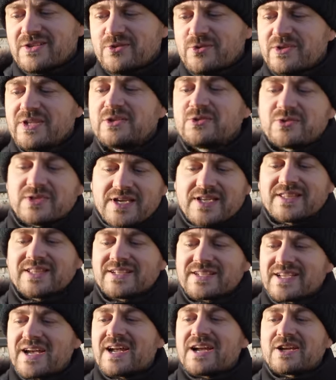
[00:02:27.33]
You need to take the
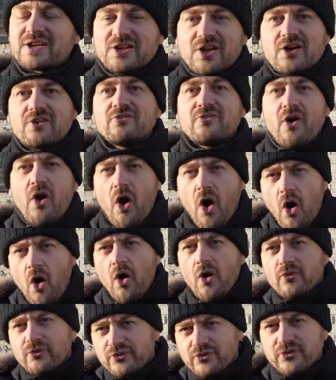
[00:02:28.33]
entire glove
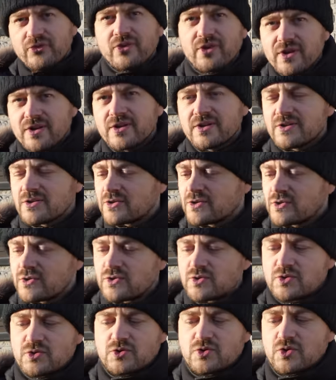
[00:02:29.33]
off
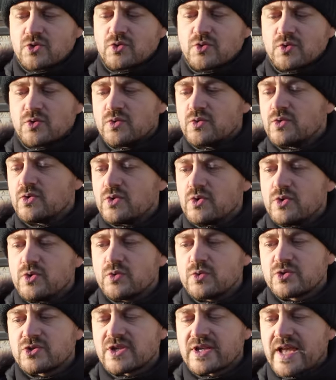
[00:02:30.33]
to
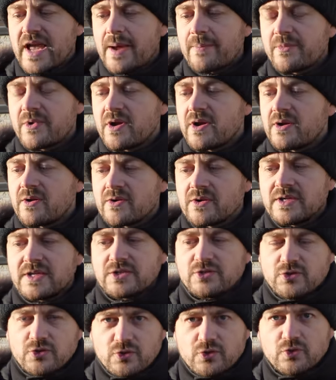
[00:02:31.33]
use the camera,
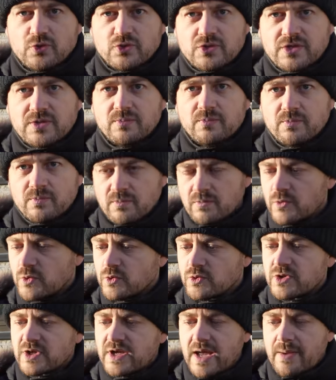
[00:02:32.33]
unless you use
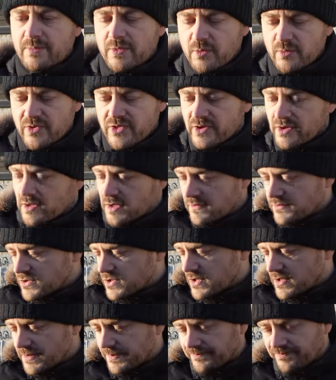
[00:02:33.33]
the camera with the gloves
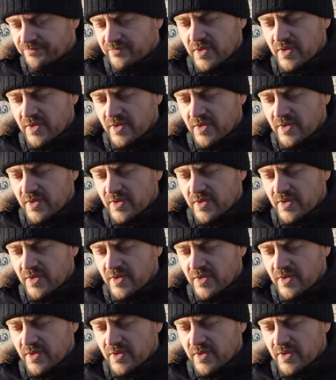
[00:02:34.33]
on.